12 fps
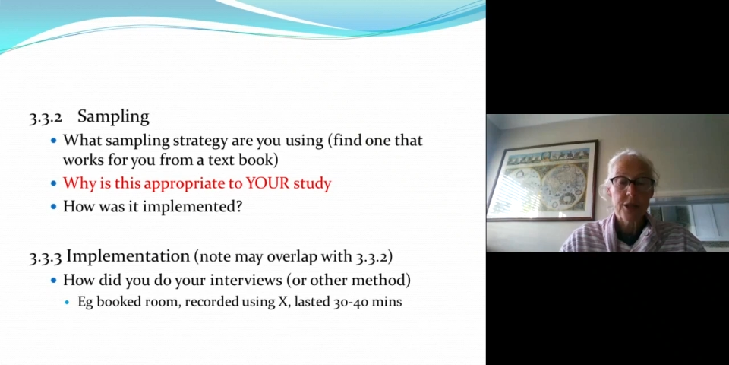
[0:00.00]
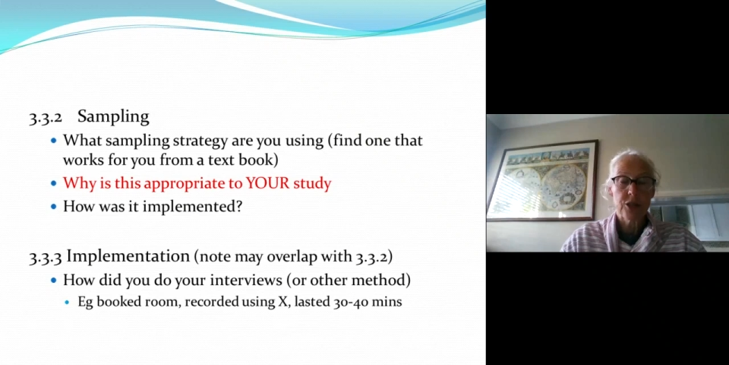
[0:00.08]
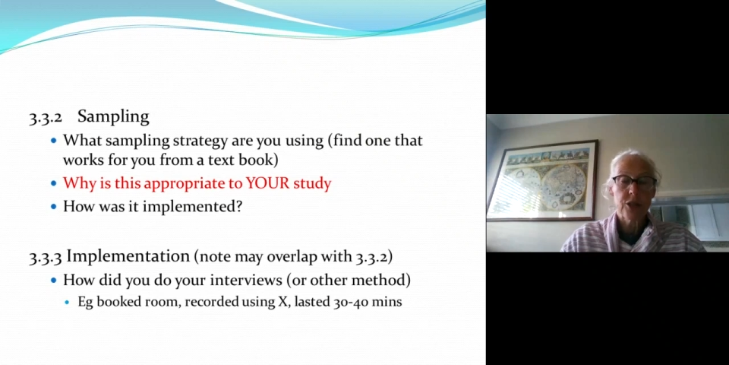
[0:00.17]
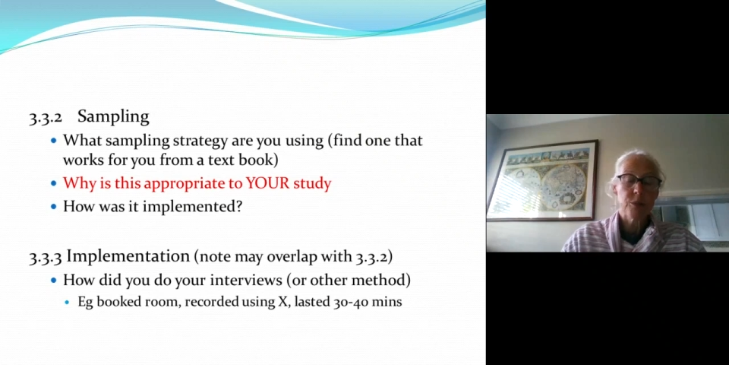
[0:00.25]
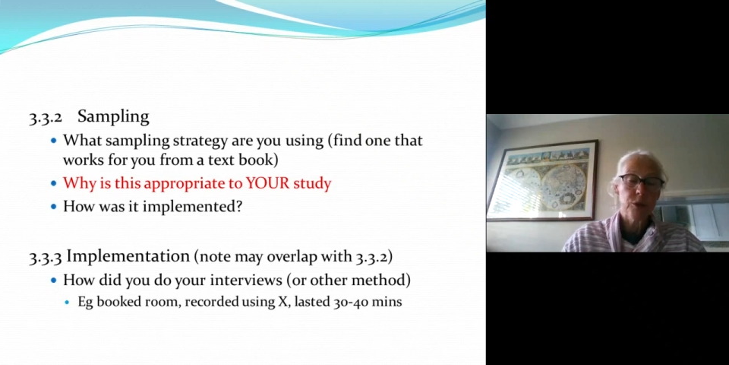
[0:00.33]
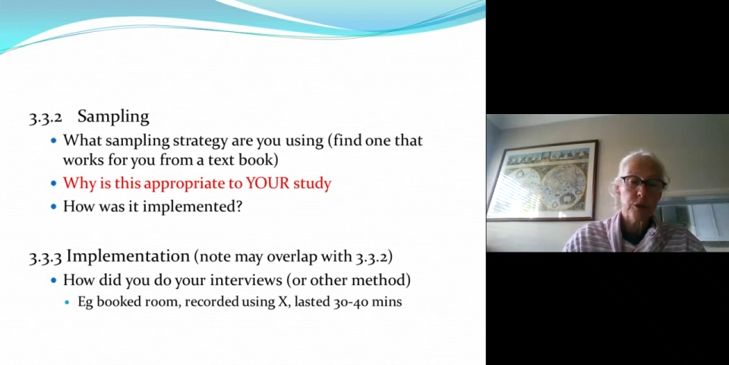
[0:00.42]
Did
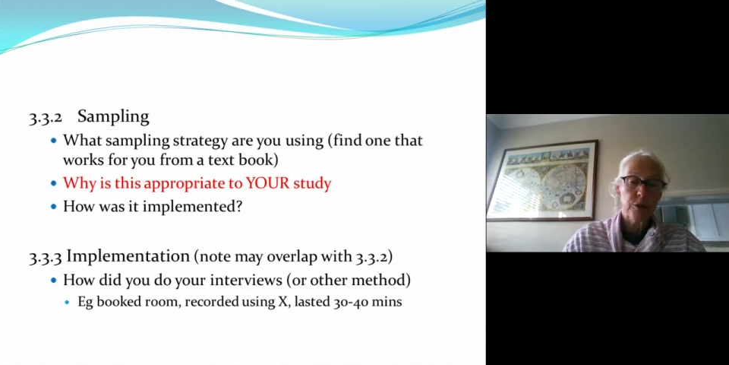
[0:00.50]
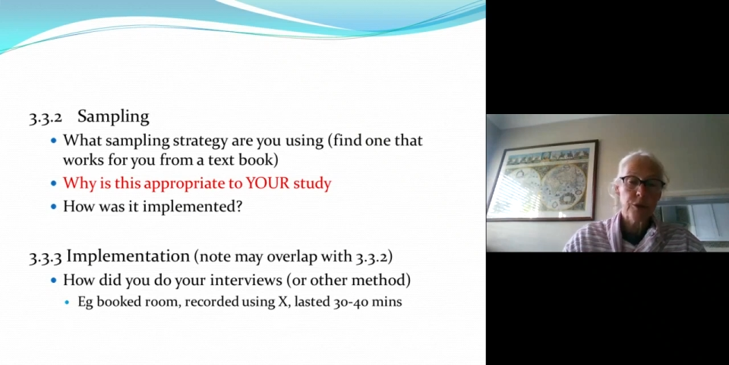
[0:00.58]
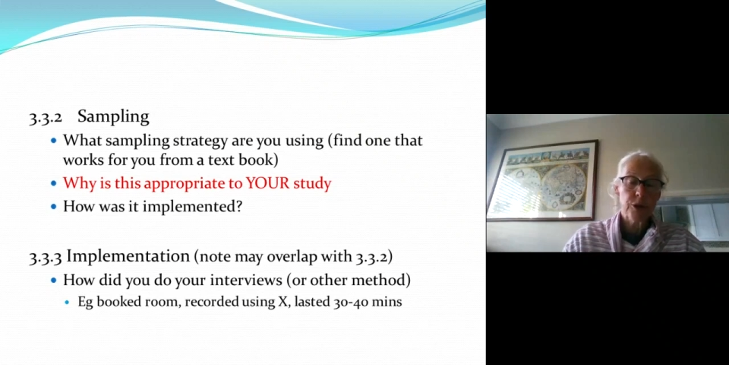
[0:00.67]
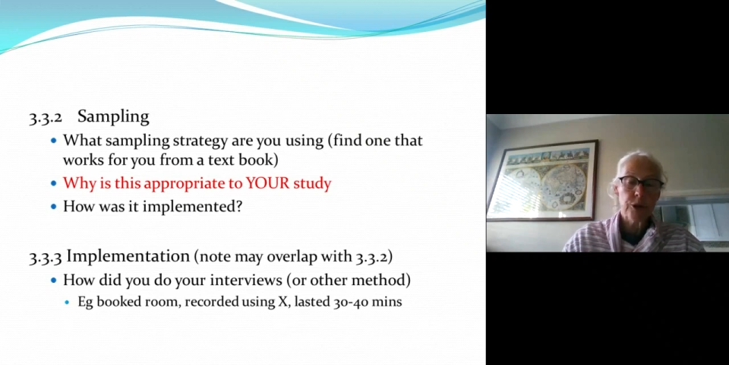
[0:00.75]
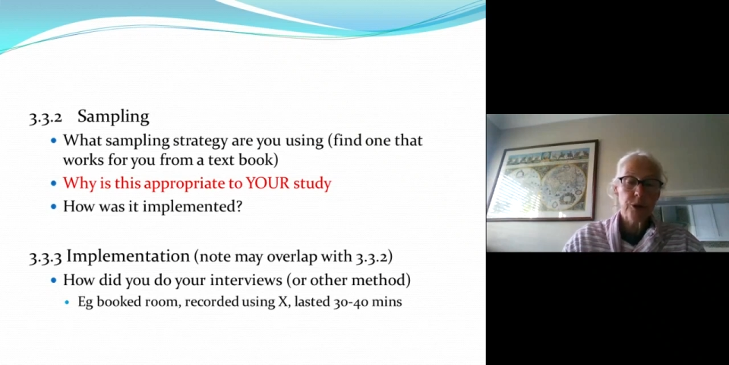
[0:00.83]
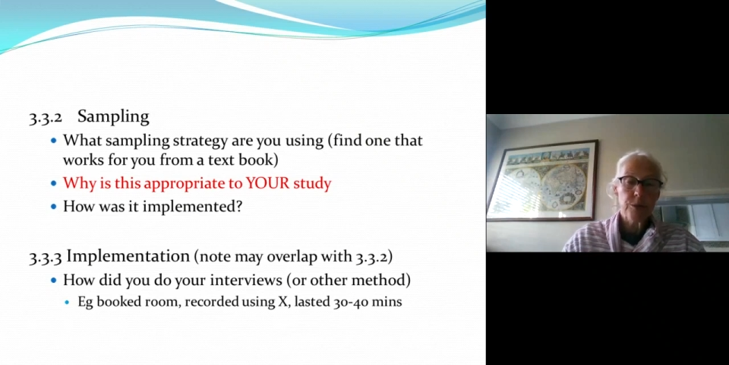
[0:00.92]
you book a
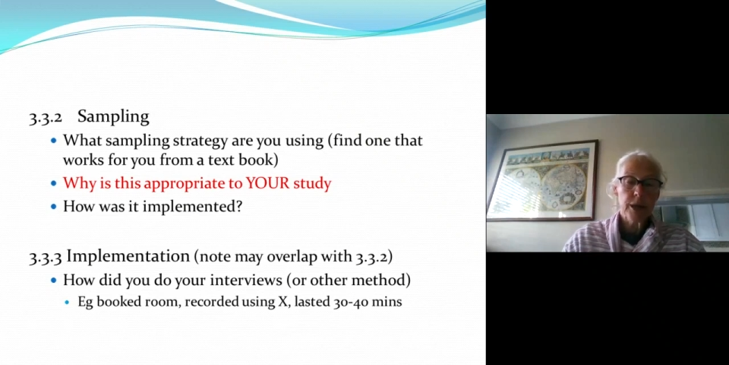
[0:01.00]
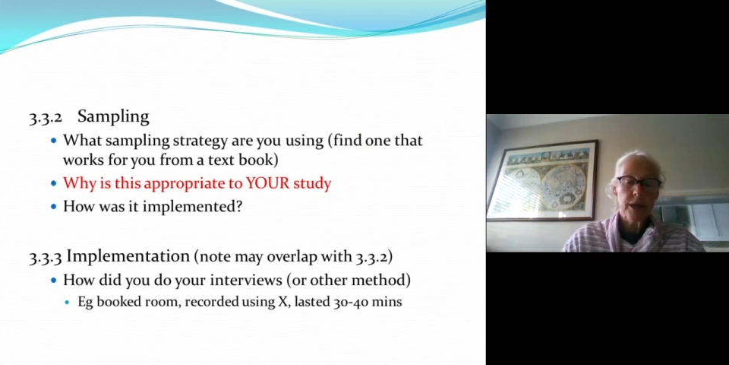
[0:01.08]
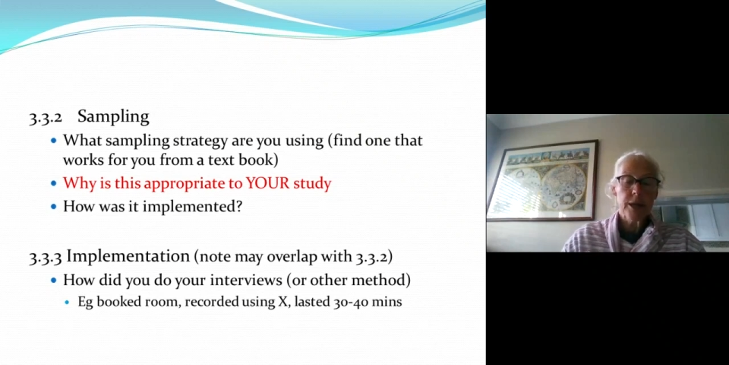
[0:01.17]
room?